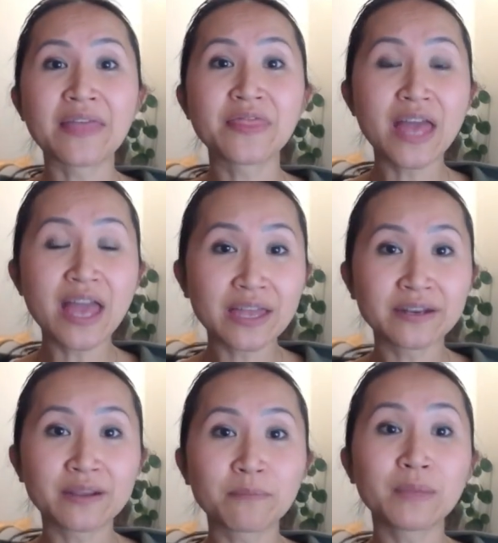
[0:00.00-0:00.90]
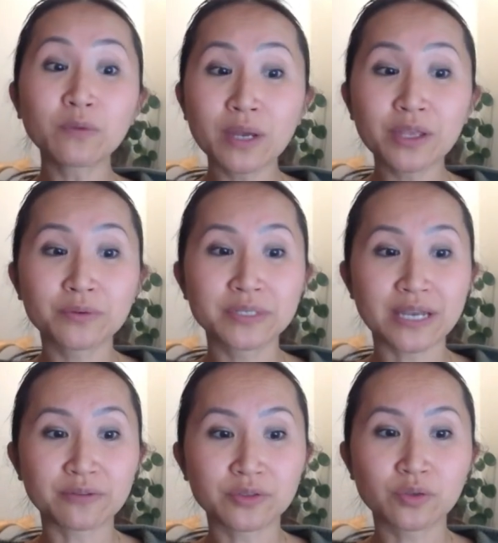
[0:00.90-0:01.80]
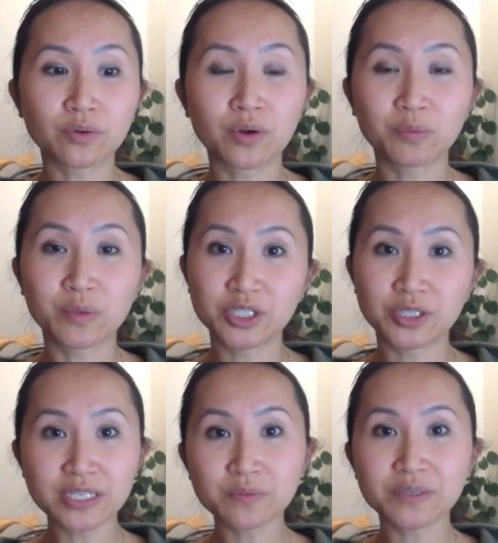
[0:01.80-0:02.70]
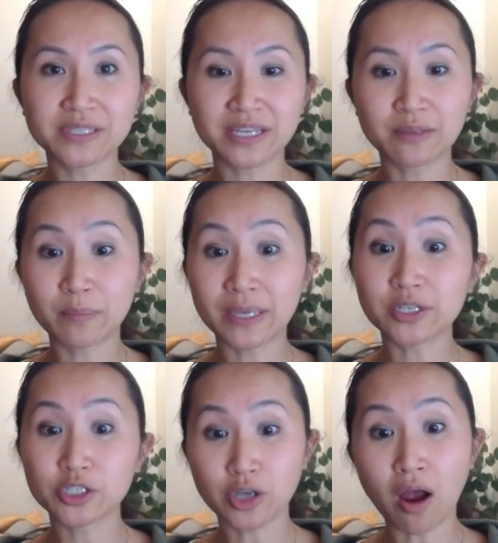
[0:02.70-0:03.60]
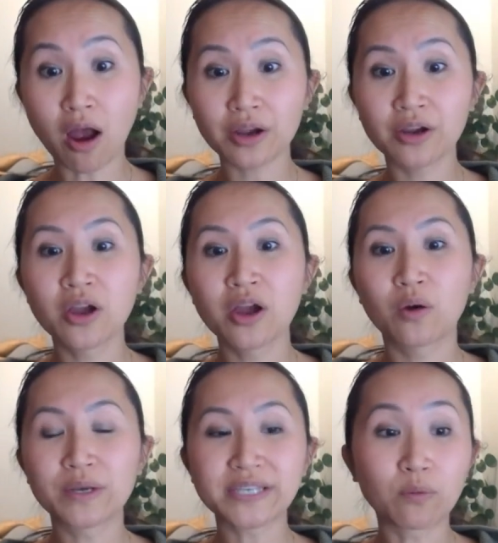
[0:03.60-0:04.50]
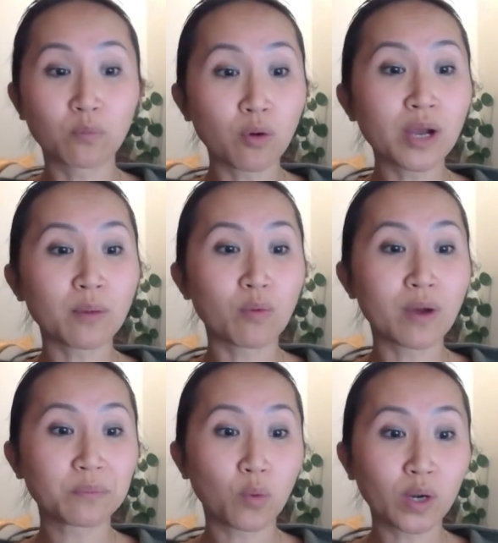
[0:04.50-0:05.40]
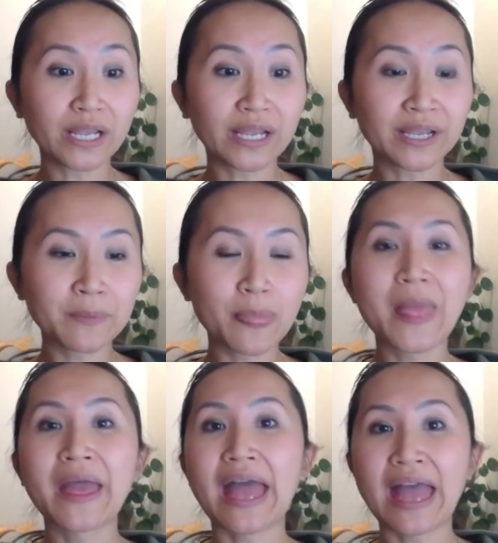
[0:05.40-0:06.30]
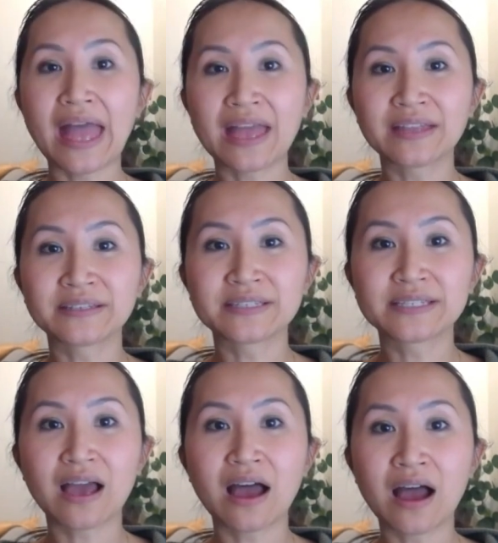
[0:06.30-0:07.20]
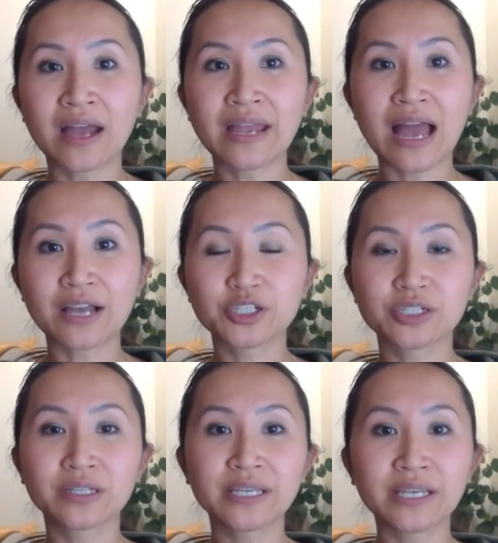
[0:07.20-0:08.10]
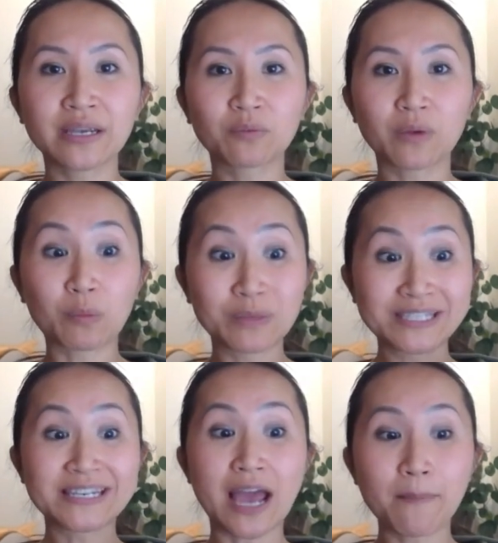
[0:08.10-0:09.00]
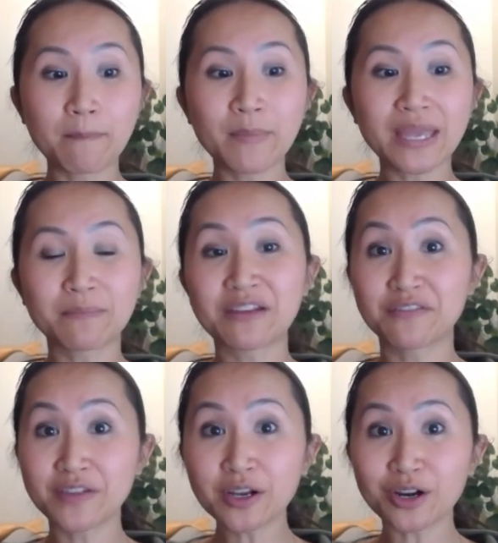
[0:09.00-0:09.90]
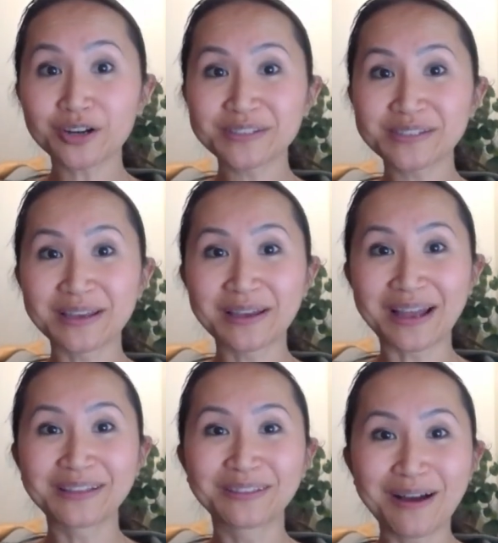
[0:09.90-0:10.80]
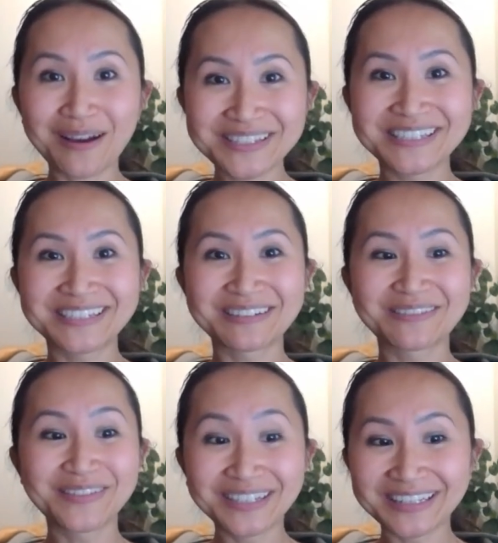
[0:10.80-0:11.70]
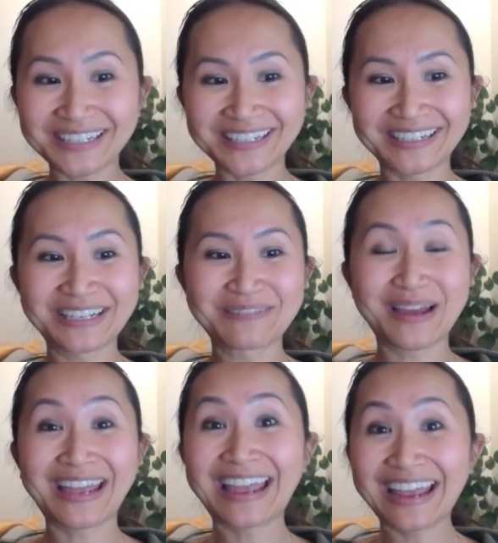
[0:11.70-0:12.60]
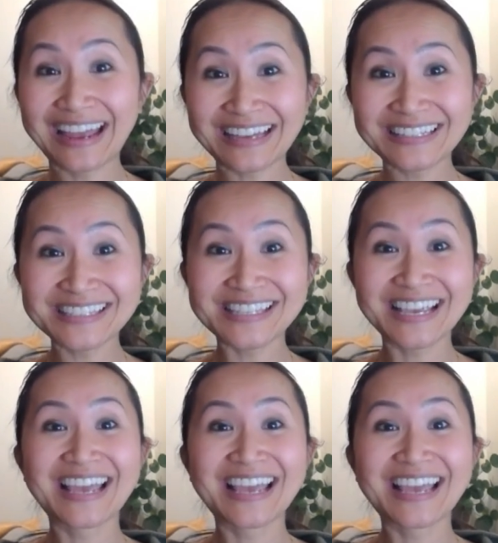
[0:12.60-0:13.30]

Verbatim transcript: And then midway through dental school, which this was like the biggest shock, was I woke up one morning and I actually was numb in my fingers. I lost feeling in my hands,